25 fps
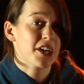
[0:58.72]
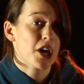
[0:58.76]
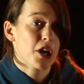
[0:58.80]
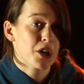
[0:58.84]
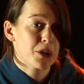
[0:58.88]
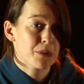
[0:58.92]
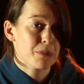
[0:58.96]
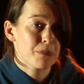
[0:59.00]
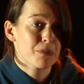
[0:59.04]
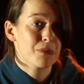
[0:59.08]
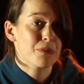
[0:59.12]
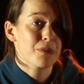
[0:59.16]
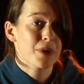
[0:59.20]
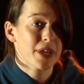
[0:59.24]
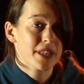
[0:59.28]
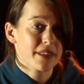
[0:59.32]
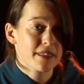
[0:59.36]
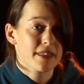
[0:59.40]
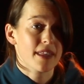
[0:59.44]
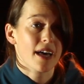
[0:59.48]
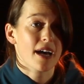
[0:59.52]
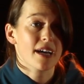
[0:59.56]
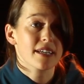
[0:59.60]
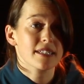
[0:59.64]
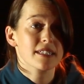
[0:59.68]
cope with
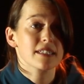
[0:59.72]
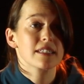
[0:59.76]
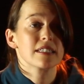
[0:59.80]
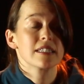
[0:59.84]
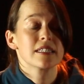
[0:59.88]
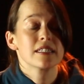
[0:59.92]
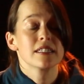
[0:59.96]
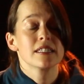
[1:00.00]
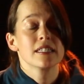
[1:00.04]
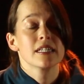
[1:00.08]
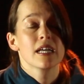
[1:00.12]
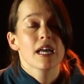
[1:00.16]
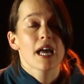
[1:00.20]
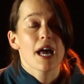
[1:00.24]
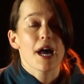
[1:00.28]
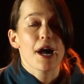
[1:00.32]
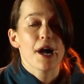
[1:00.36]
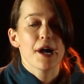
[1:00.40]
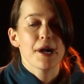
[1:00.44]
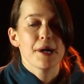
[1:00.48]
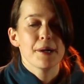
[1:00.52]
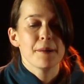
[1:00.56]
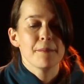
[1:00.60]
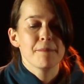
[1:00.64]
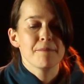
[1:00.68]
that.
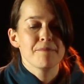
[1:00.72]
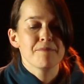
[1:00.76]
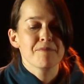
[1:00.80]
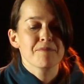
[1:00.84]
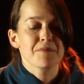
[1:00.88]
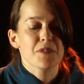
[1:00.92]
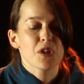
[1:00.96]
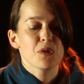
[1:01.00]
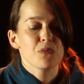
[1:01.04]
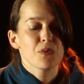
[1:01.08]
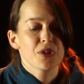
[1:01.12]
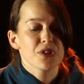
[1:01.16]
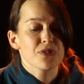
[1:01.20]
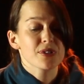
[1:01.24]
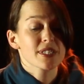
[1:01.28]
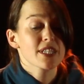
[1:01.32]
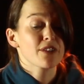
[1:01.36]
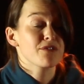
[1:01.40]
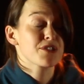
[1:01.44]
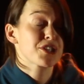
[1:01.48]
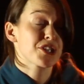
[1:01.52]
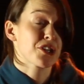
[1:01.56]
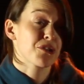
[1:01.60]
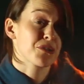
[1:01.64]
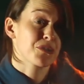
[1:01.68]
We also have
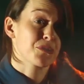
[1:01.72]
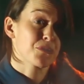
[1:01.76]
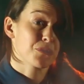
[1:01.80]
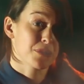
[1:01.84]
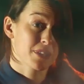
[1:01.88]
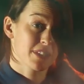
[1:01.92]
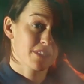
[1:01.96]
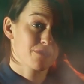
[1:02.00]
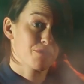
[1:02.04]
a show called